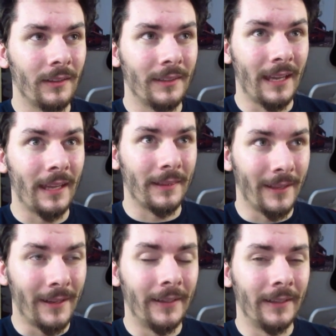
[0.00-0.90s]
that
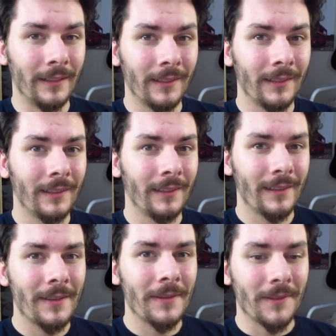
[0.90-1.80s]
long.
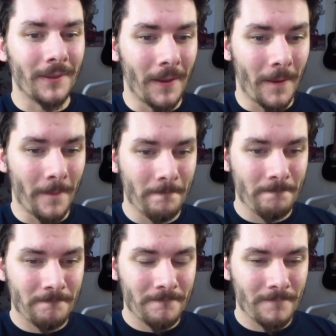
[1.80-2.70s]
So yeah,
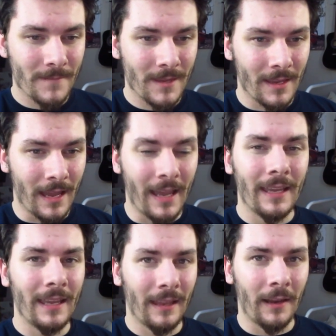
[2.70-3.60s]
I
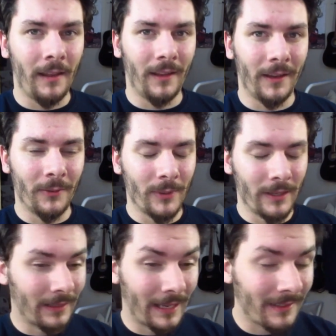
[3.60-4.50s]
had a lot of
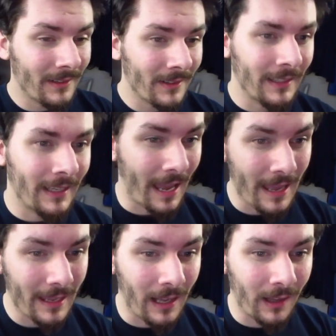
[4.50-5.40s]
weird, I seriously, I
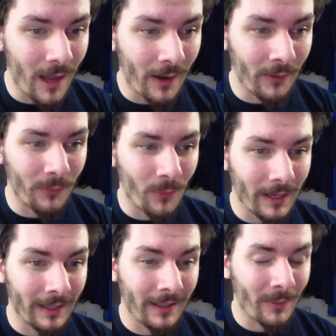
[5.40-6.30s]
had a lot of
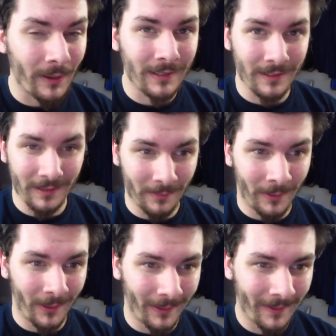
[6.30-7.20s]
weird and
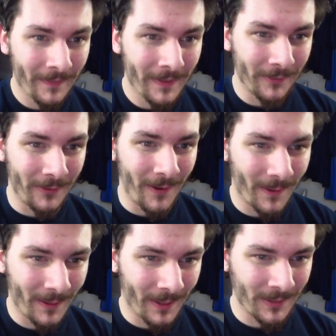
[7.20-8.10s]
questionable
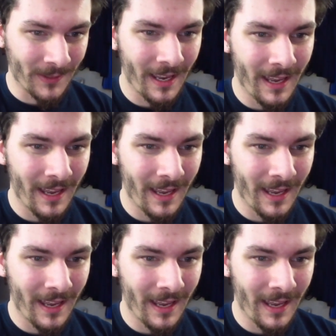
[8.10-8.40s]
photos.